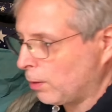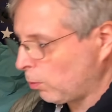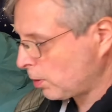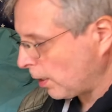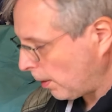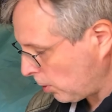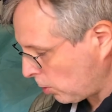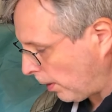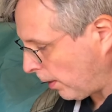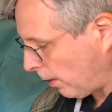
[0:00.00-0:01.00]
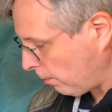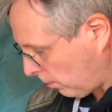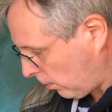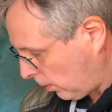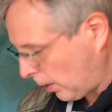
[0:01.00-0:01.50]
at all times, a spanner
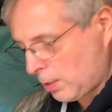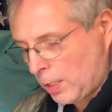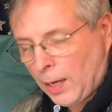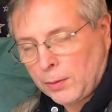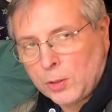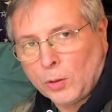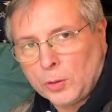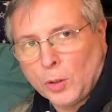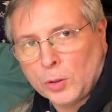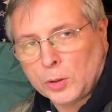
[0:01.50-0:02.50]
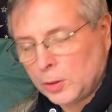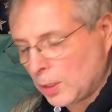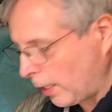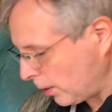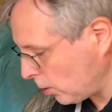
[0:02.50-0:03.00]
that undoes and
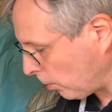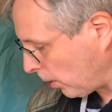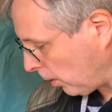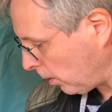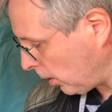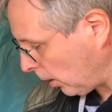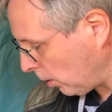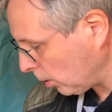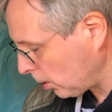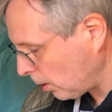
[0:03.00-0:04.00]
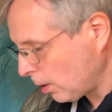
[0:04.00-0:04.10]
tightens up the nut,